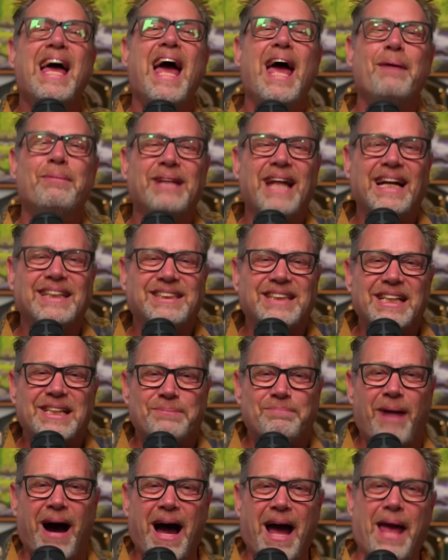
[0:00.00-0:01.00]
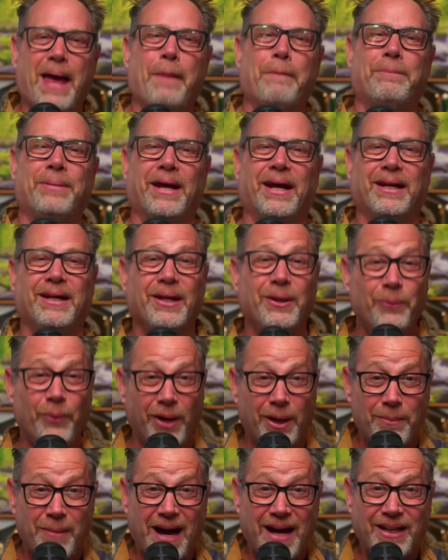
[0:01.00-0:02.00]
Hey, but that's just my opinion. What
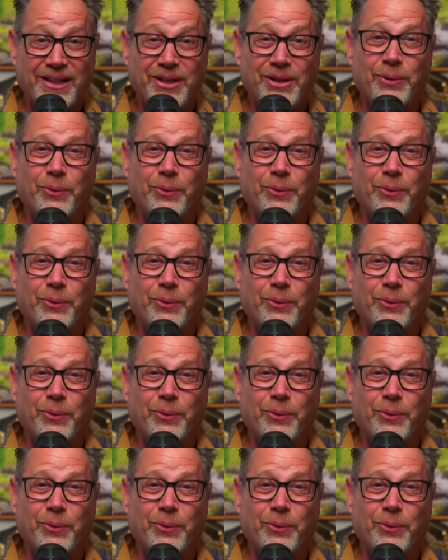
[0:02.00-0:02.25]
about you?